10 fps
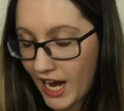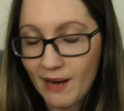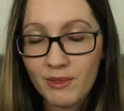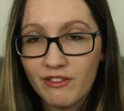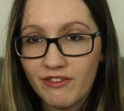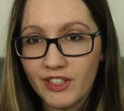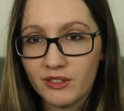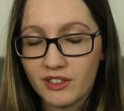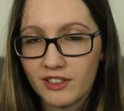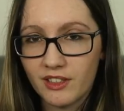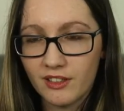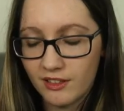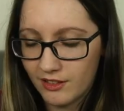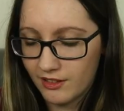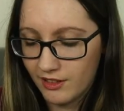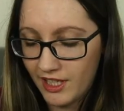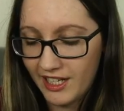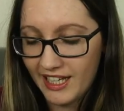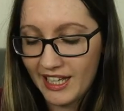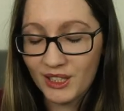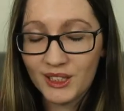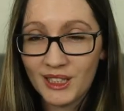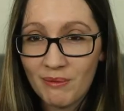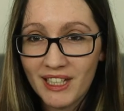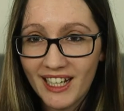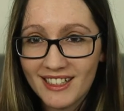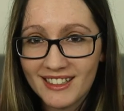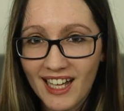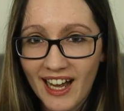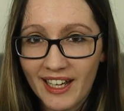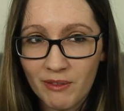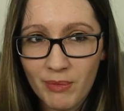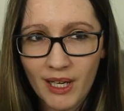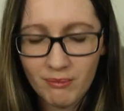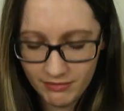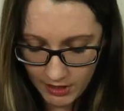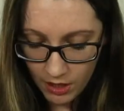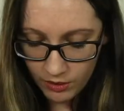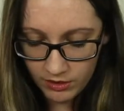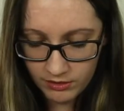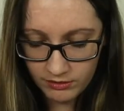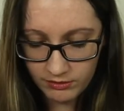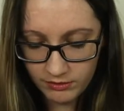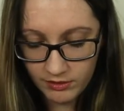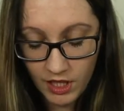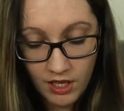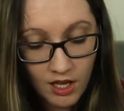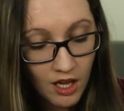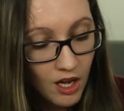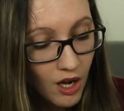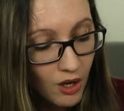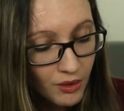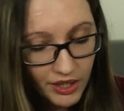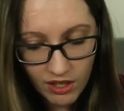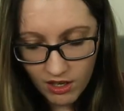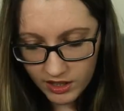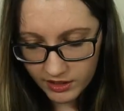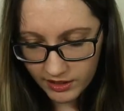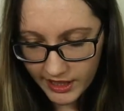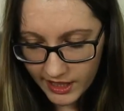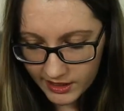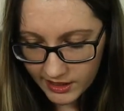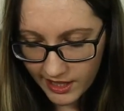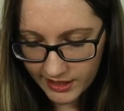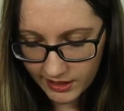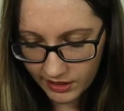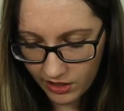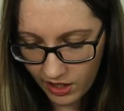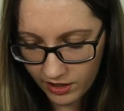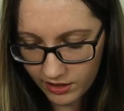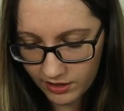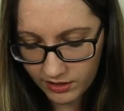I'm confused. There's something inside, but I'm, oh. Oh, there are, it is a nesting doll.